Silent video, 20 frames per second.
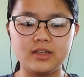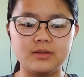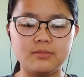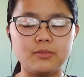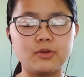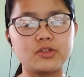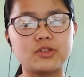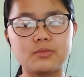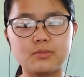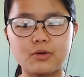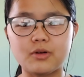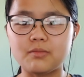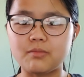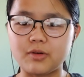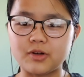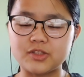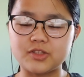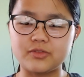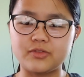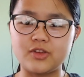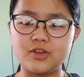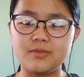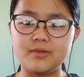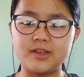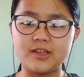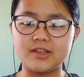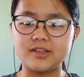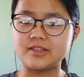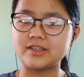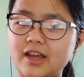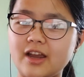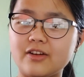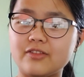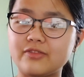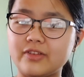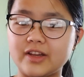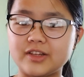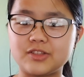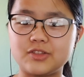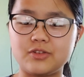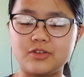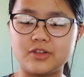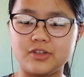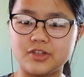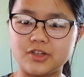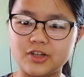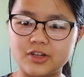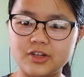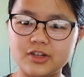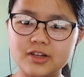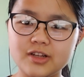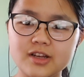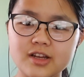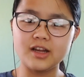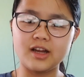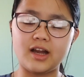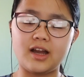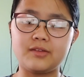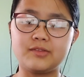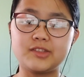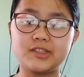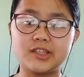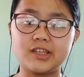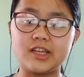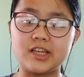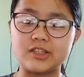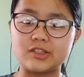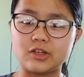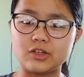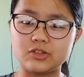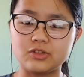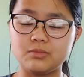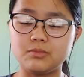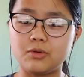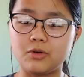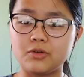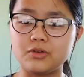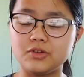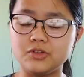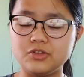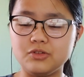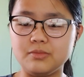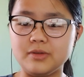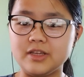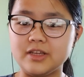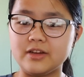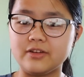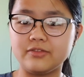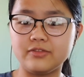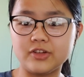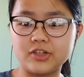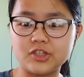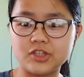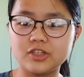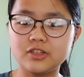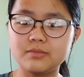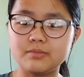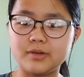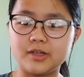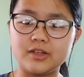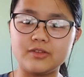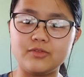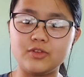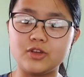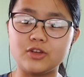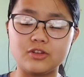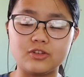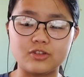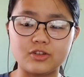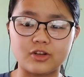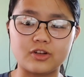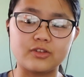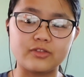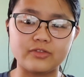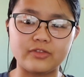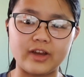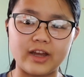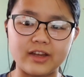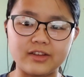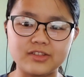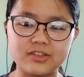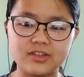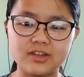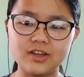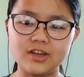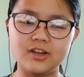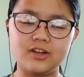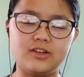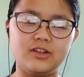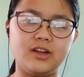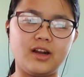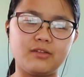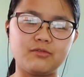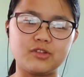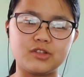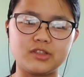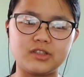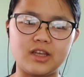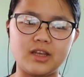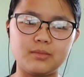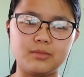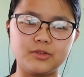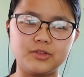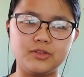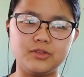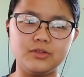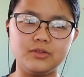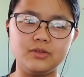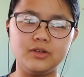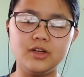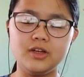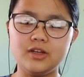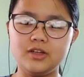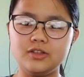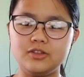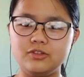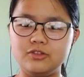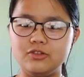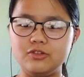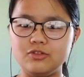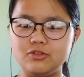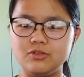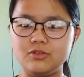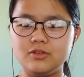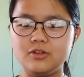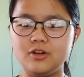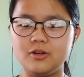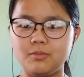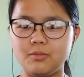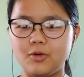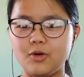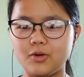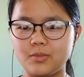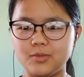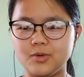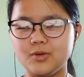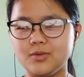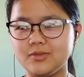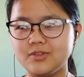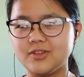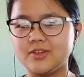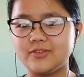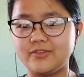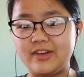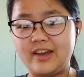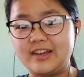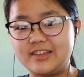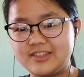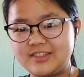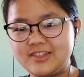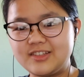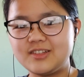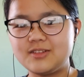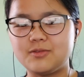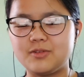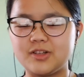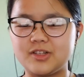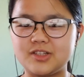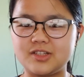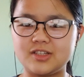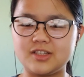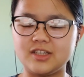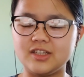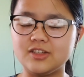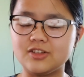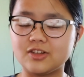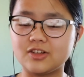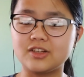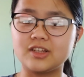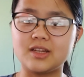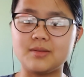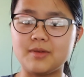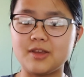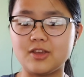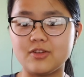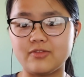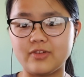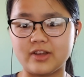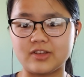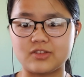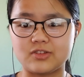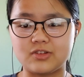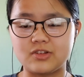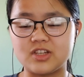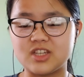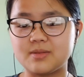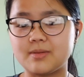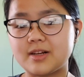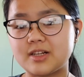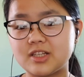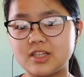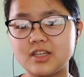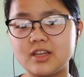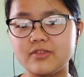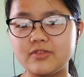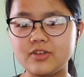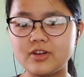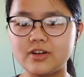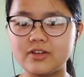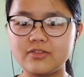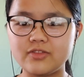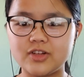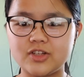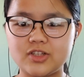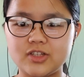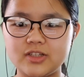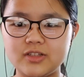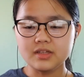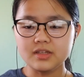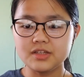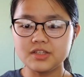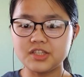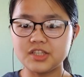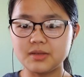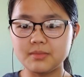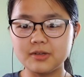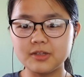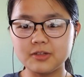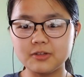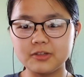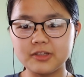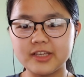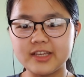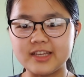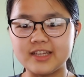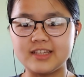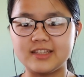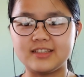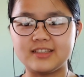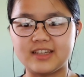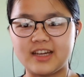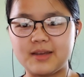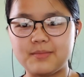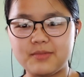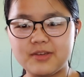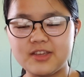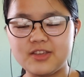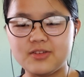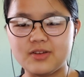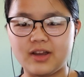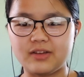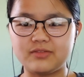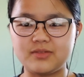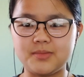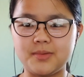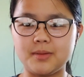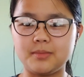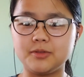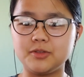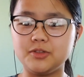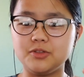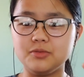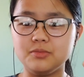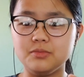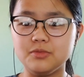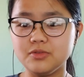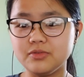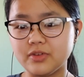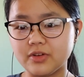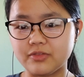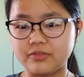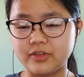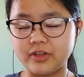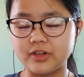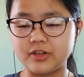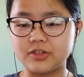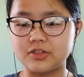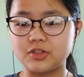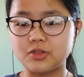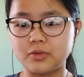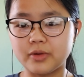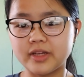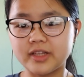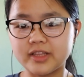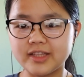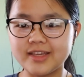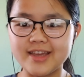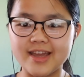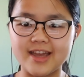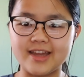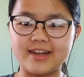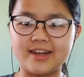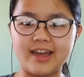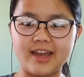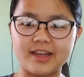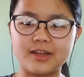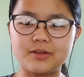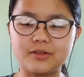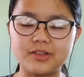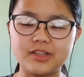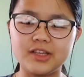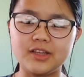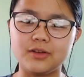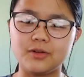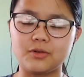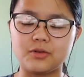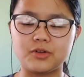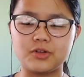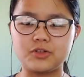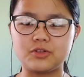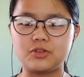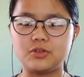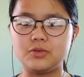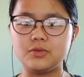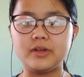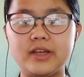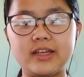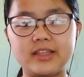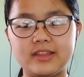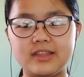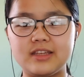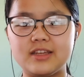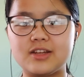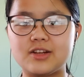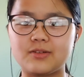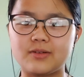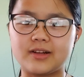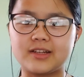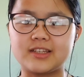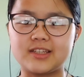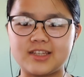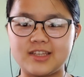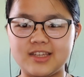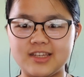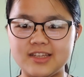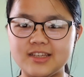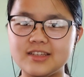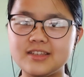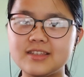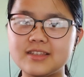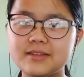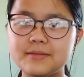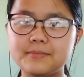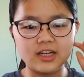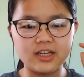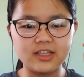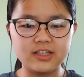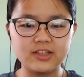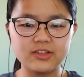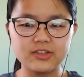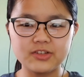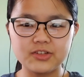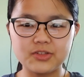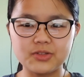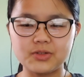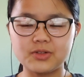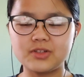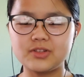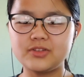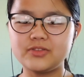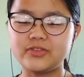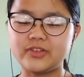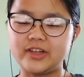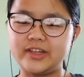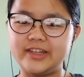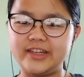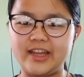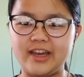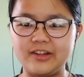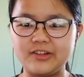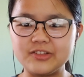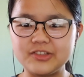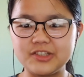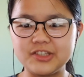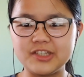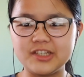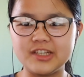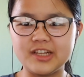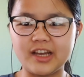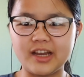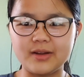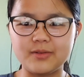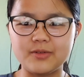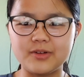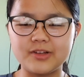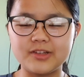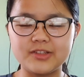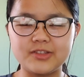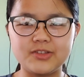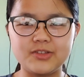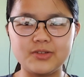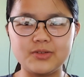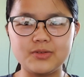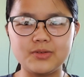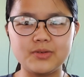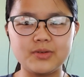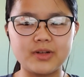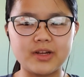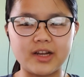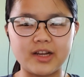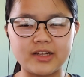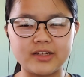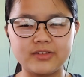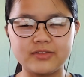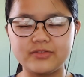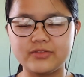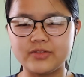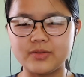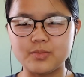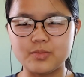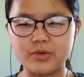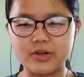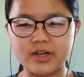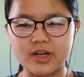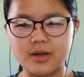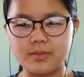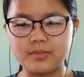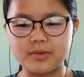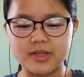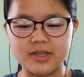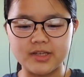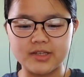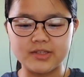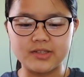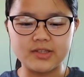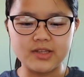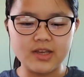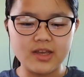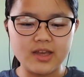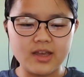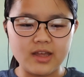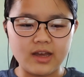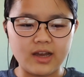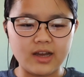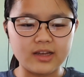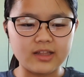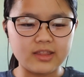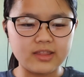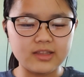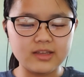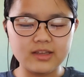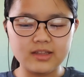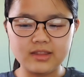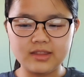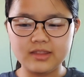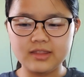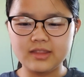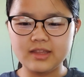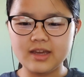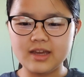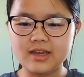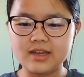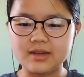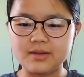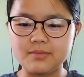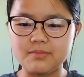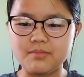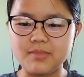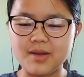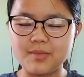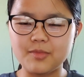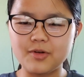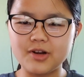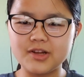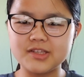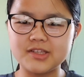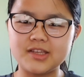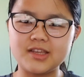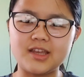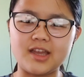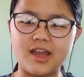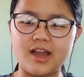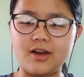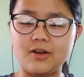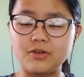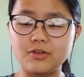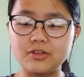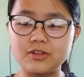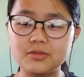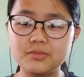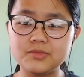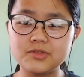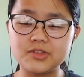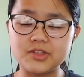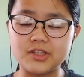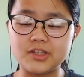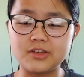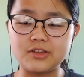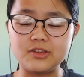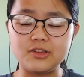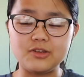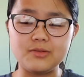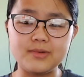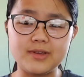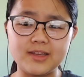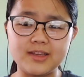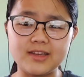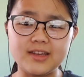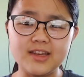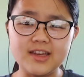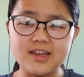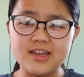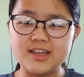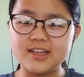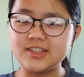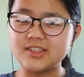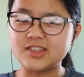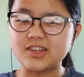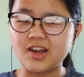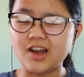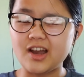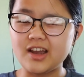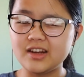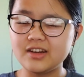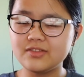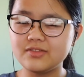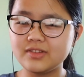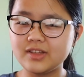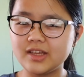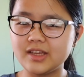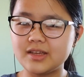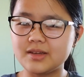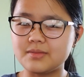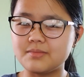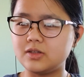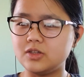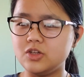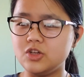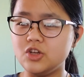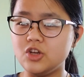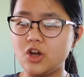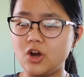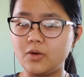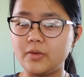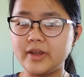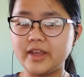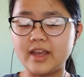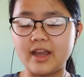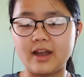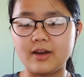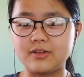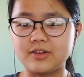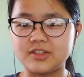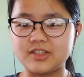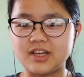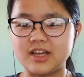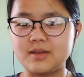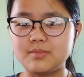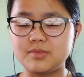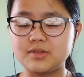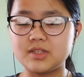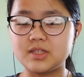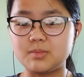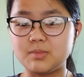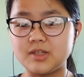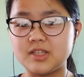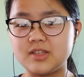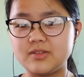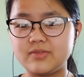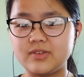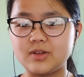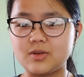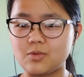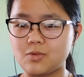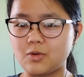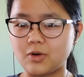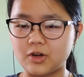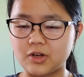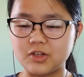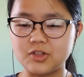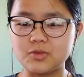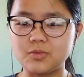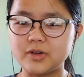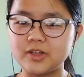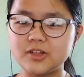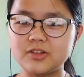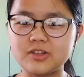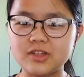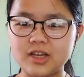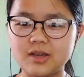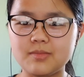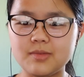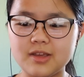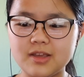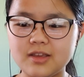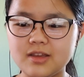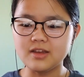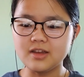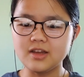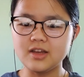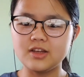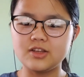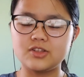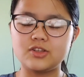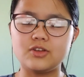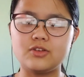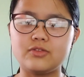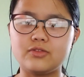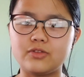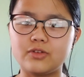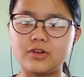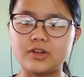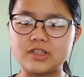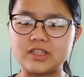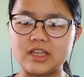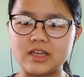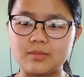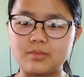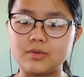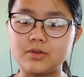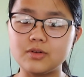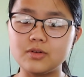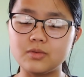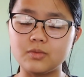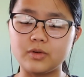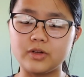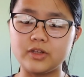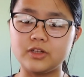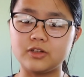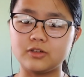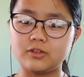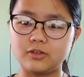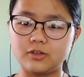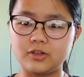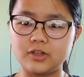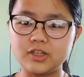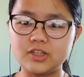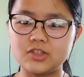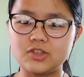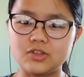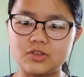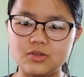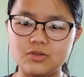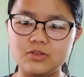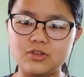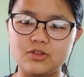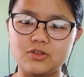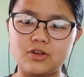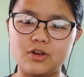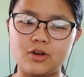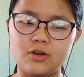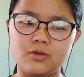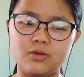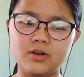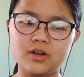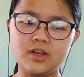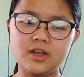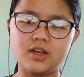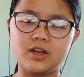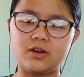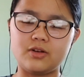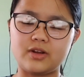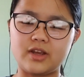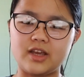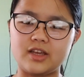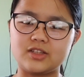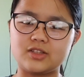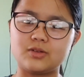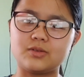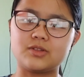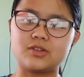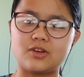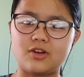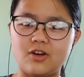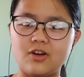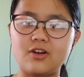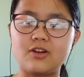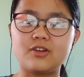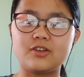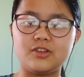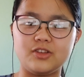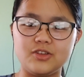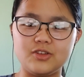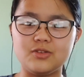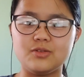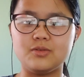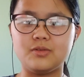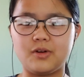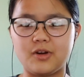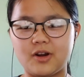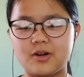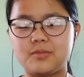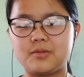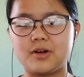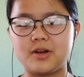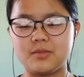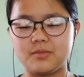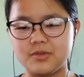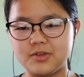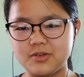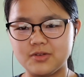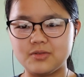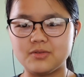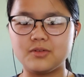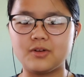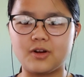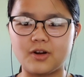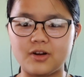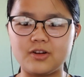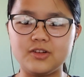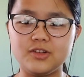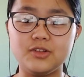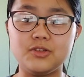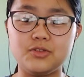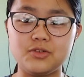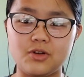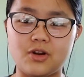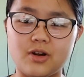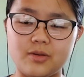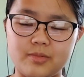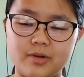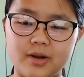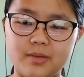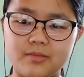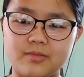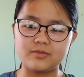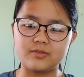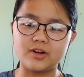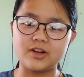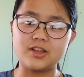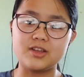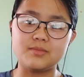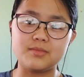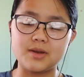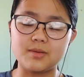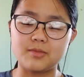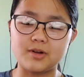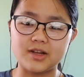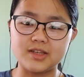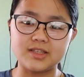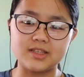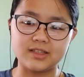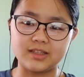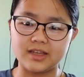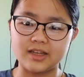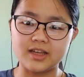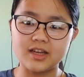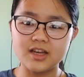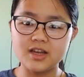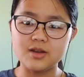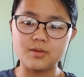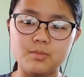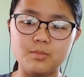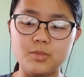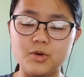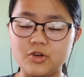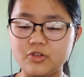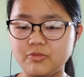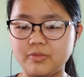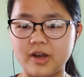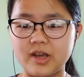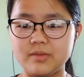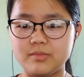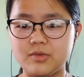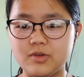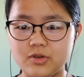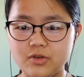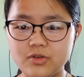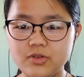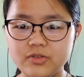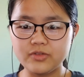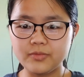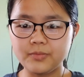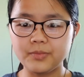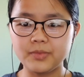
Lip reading: most important parts of cubing is how fast you can turn. Obviously, it's also important to be efficient, but if you can turn fast, you're obviously able to do more moves faster, which in turn can make you faster, especially if you're efficient. Similarly, in typing, you have to be able to move your fingers quickly and accurately in order to hit the correct keys. Another sort of analogy I wanted to kind of bring up is I think that memorizing algorithms in cubing is kind of like knowing how to type specific words when you're typing. So for example, when you're learning Soon, you go, okay, so it's RU, R prime, U, RU to R prime, right? You memorize it like move by move.